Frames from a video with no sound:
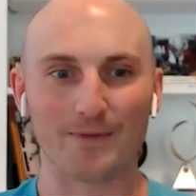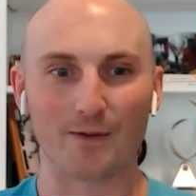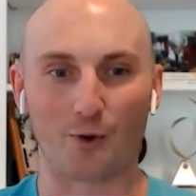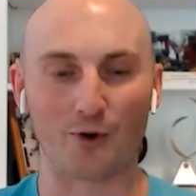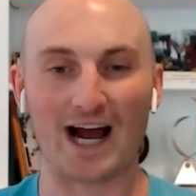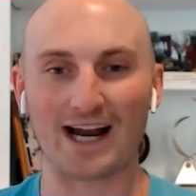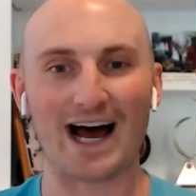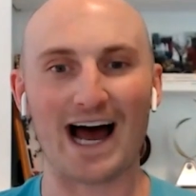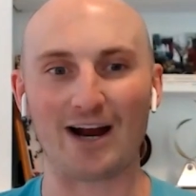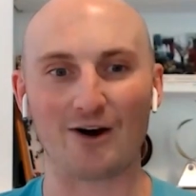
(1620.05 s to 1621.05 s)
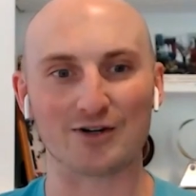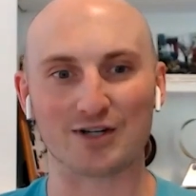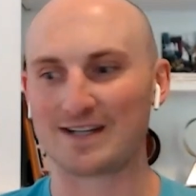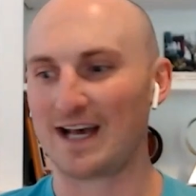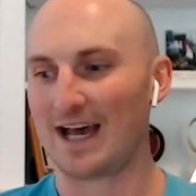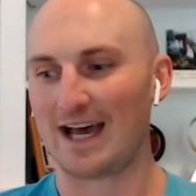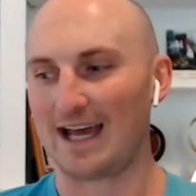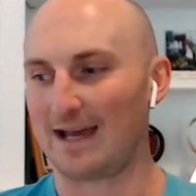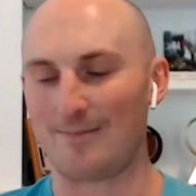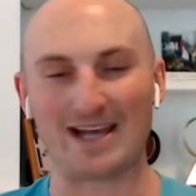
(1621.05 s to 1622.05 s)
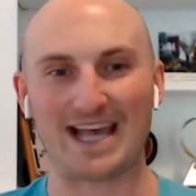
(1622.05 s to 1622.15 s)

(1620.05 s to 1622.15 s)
Learning how to hire just it makes